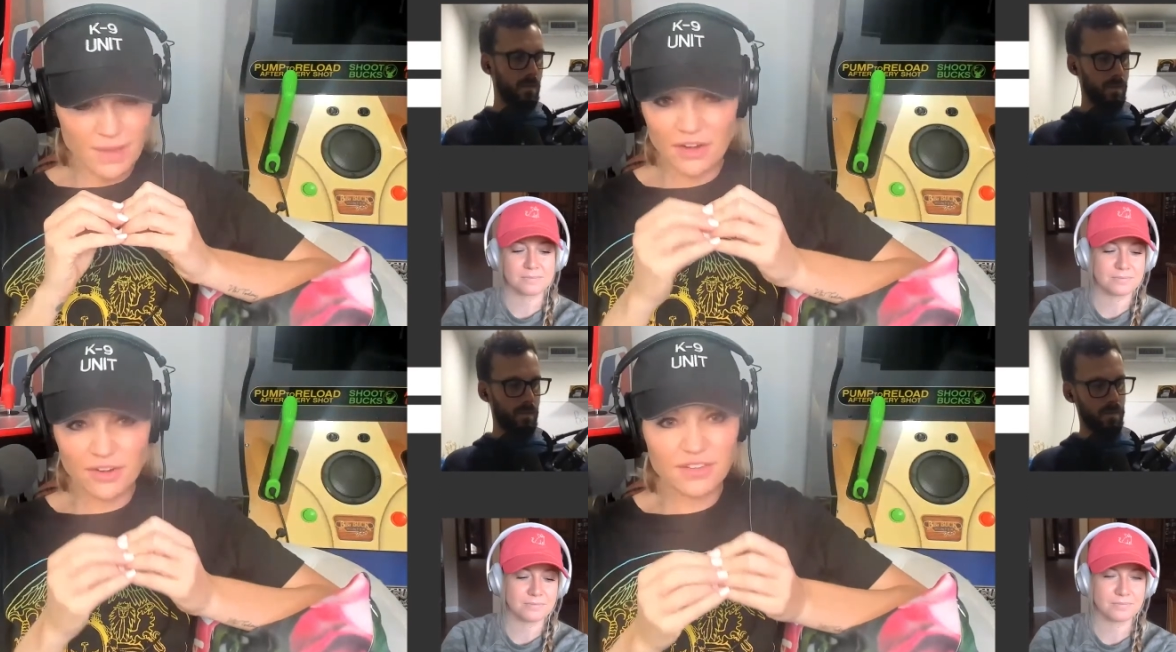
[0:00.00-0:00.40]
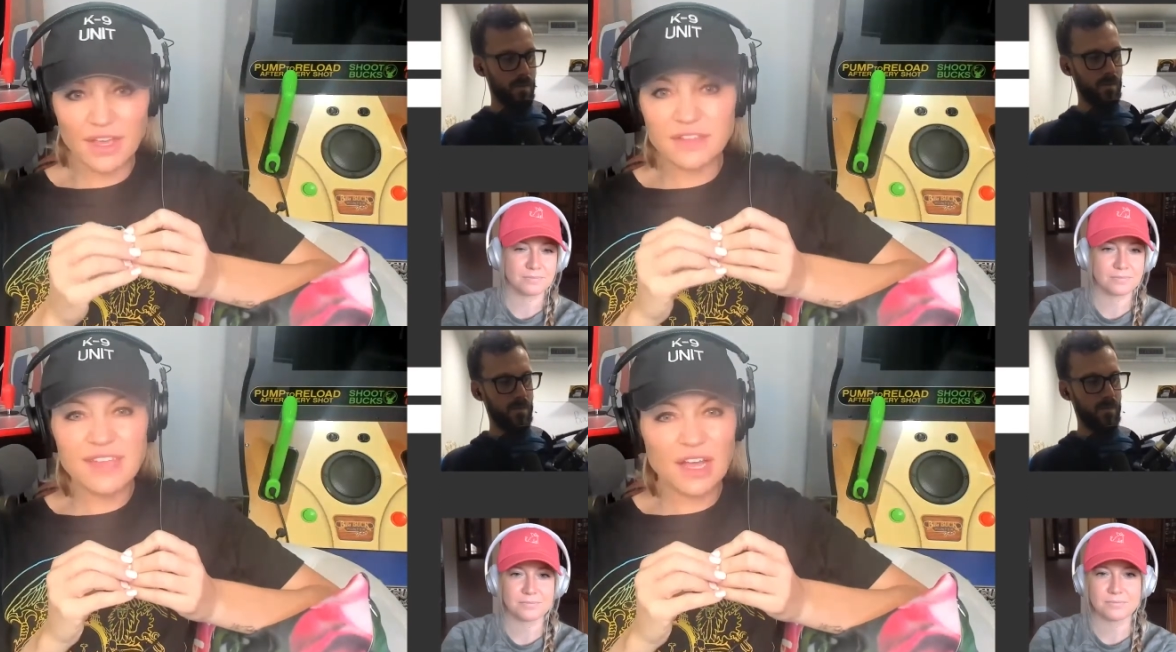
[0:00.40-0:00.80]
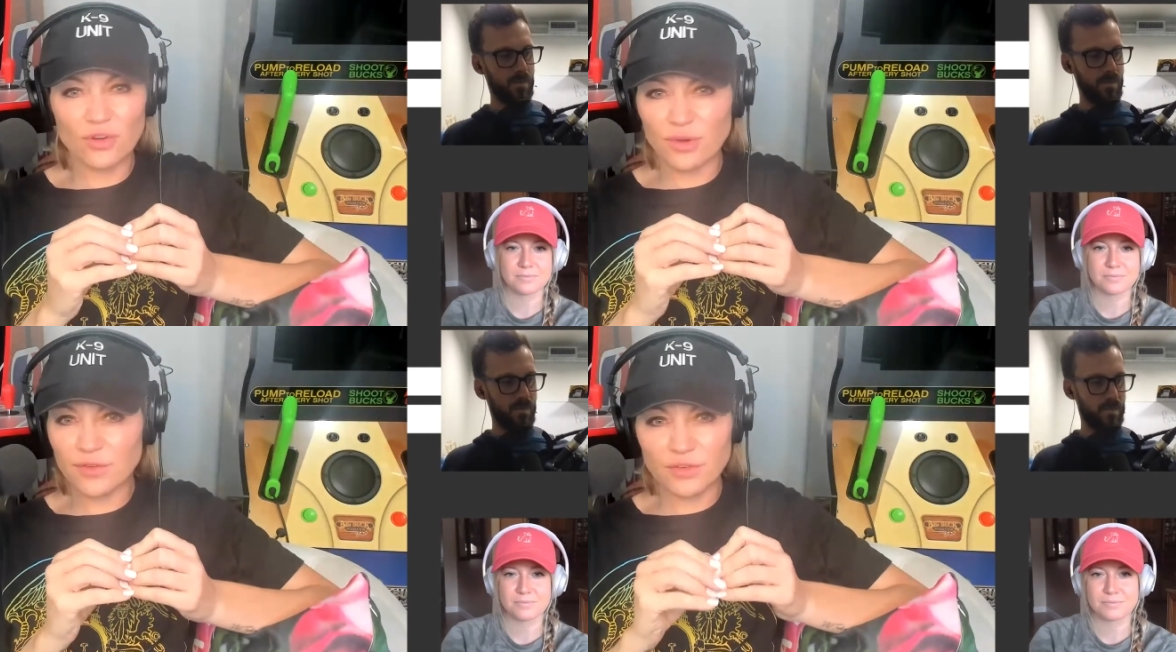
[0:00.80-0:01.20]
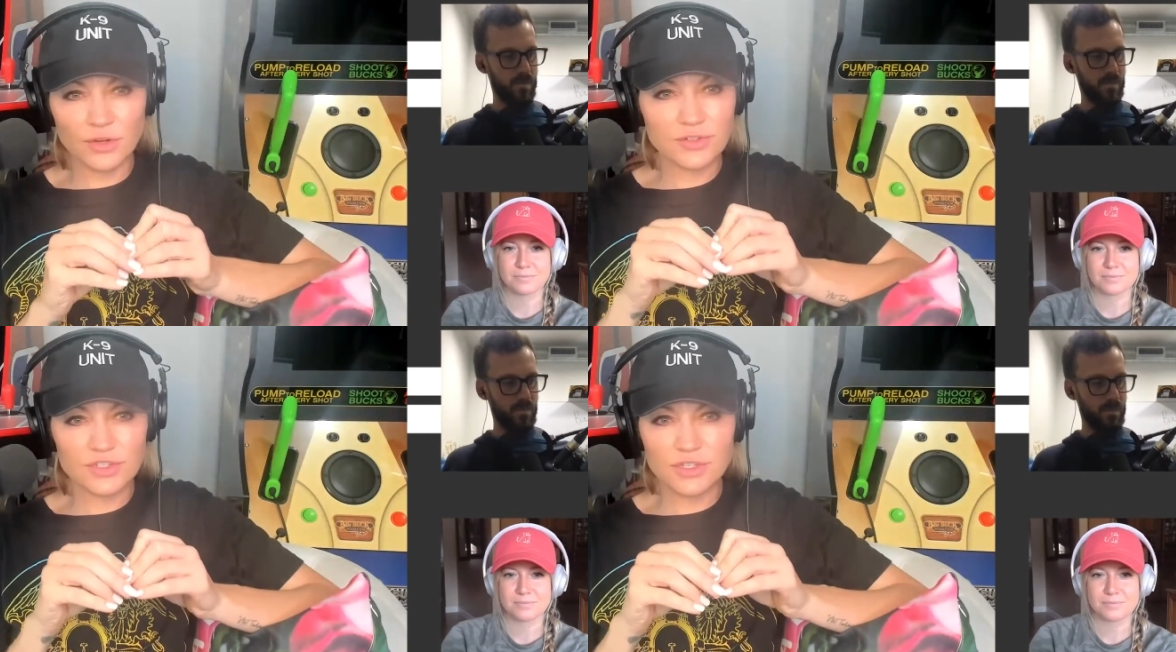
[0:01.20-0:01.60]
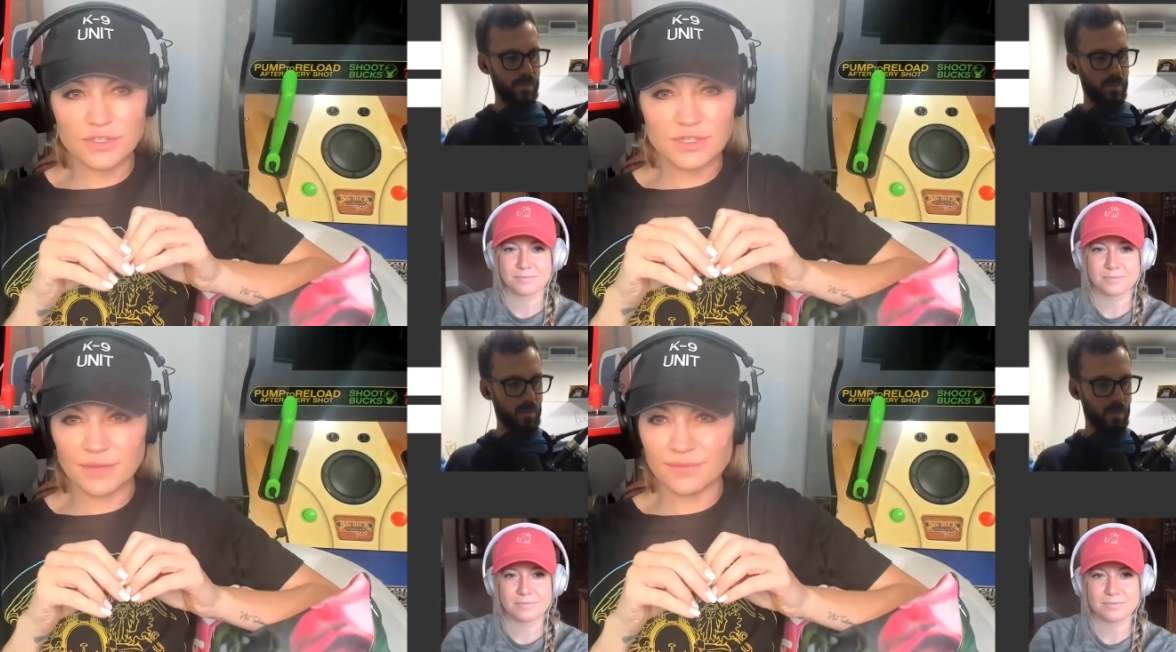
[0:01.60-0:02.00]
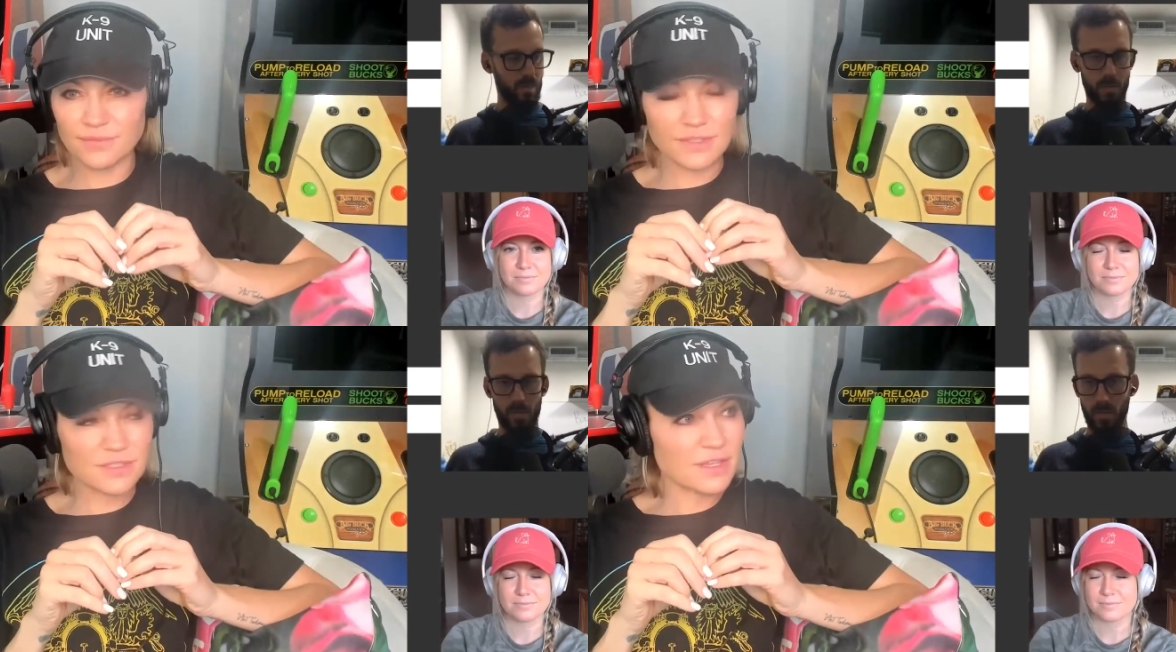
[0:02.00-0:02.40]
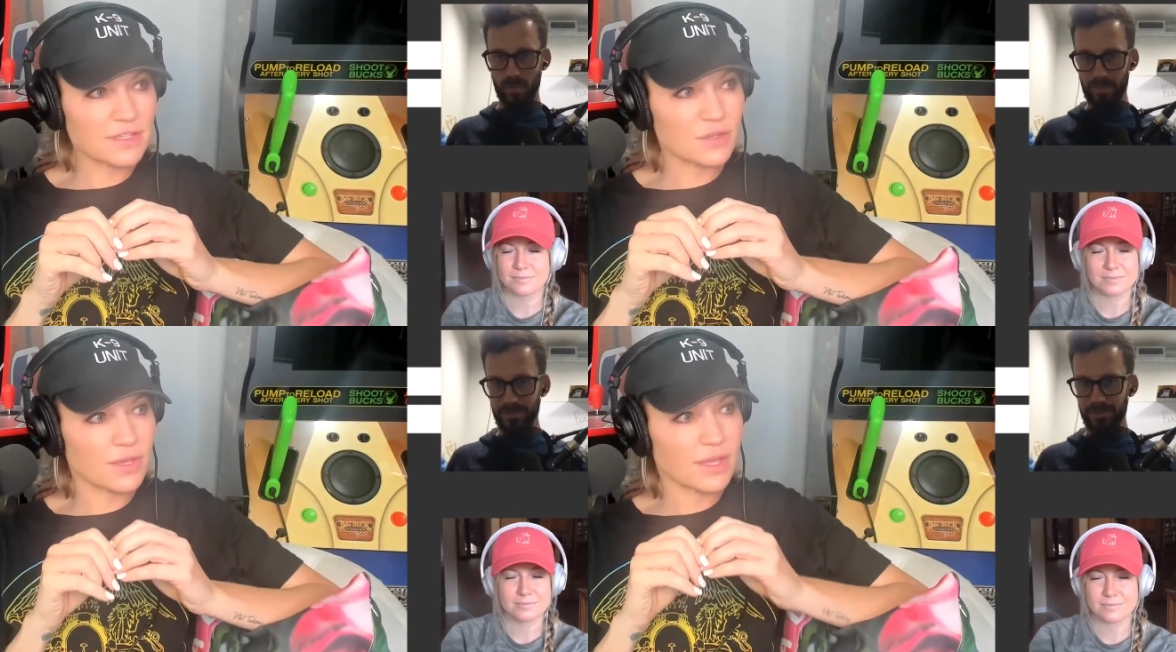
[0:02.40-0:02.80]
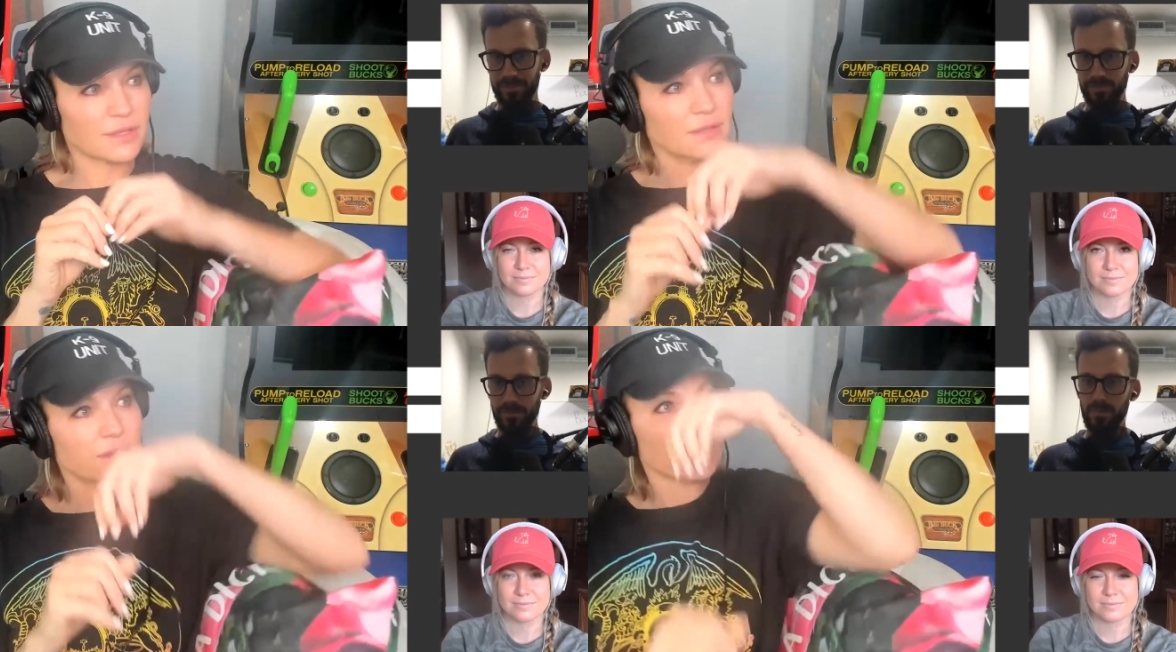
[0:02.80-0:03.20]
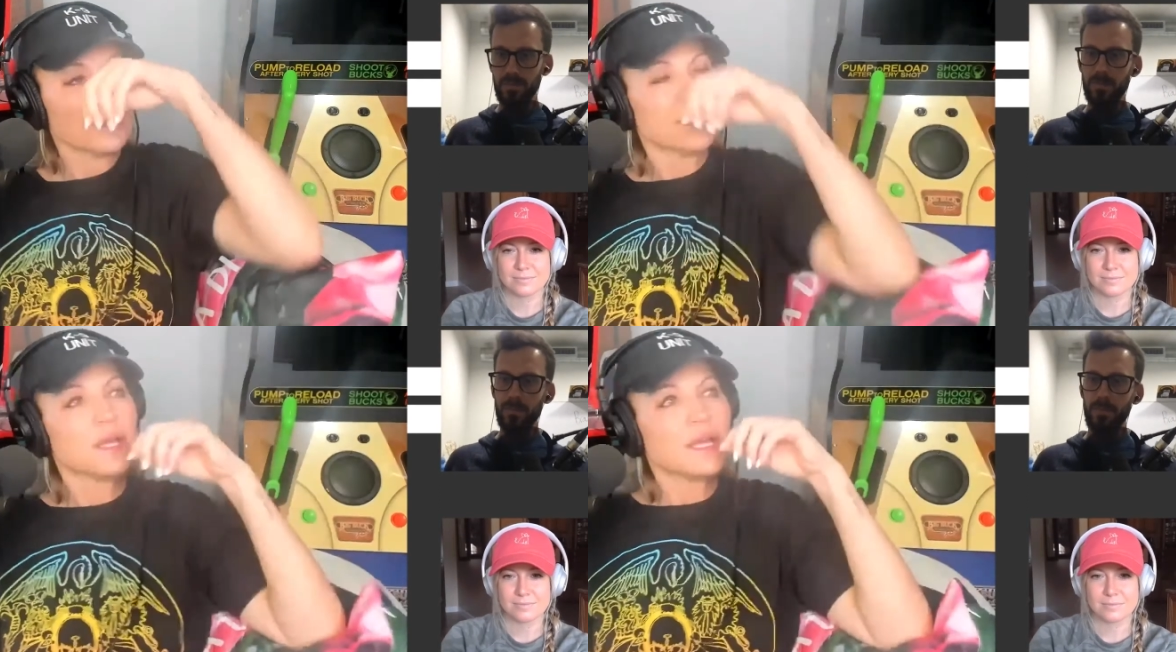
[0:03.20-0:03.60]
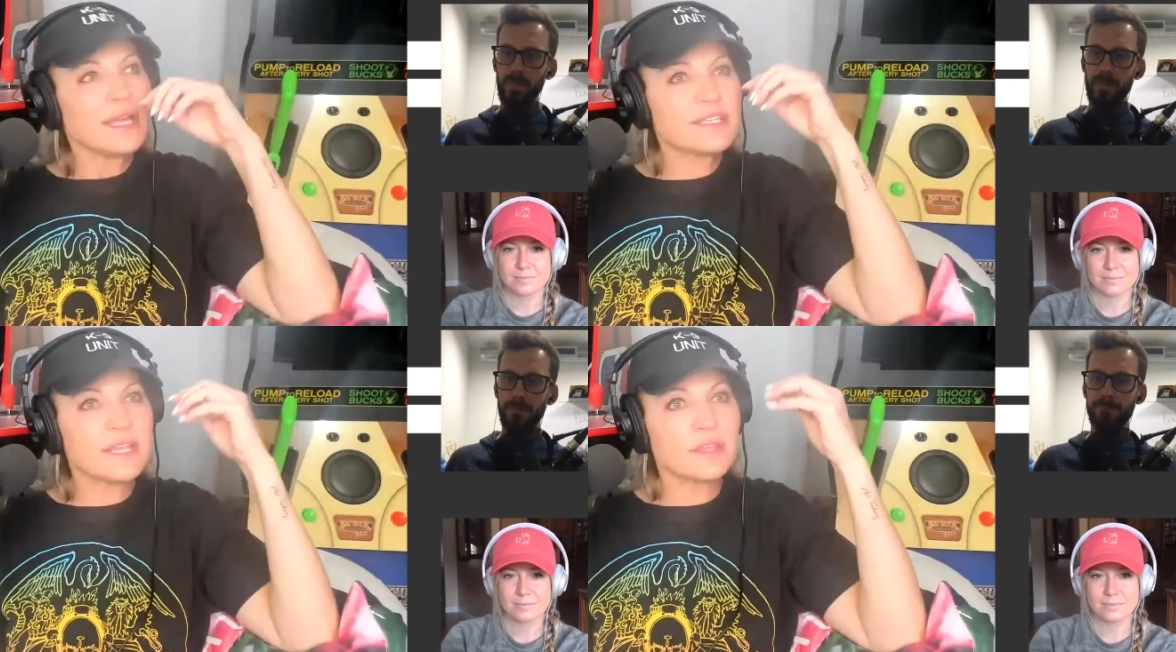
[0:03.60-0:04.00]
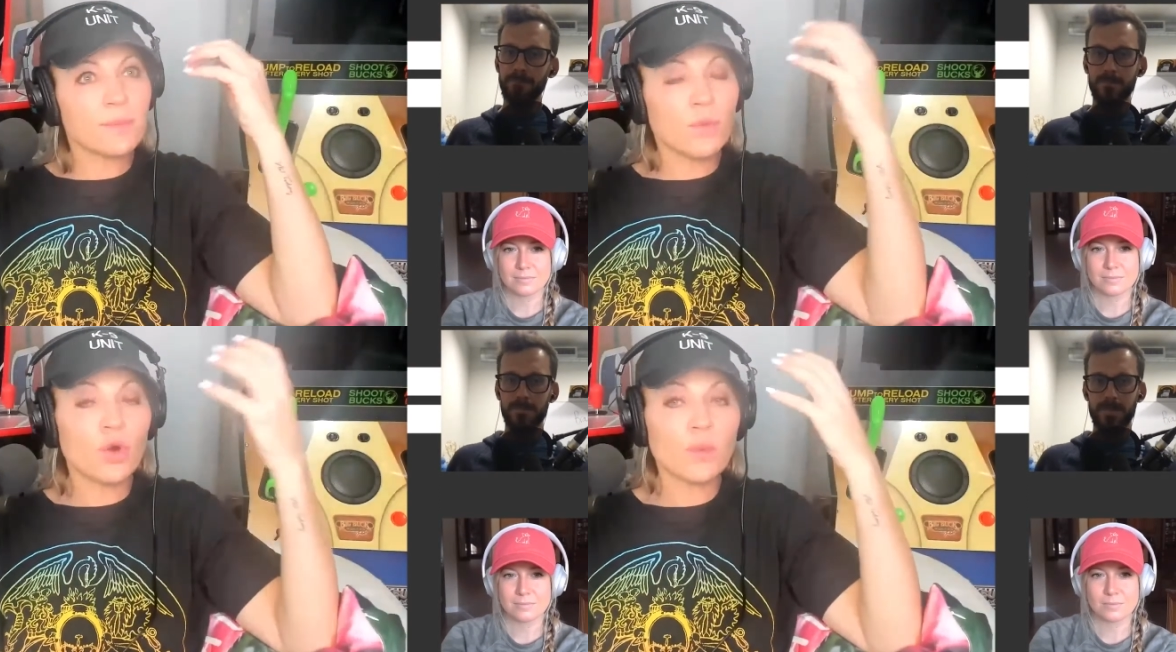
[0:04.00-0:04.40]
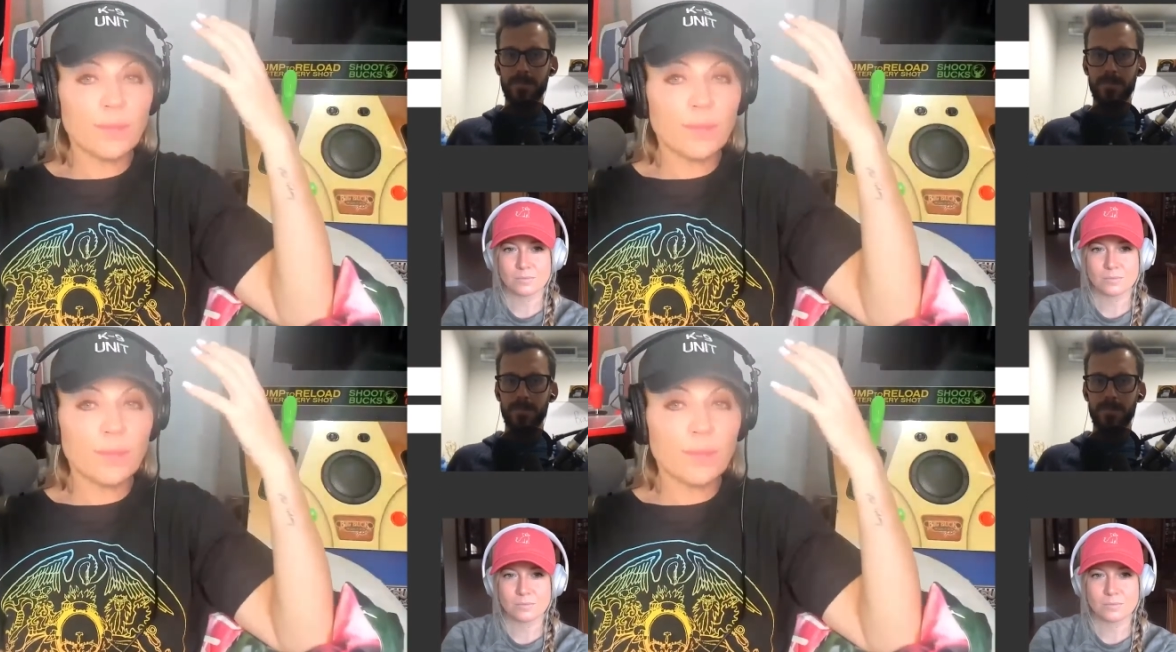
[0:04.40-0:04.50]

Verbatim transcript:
Speaker 1: parasites, yeah, grifters, just these these things that we get is that the more we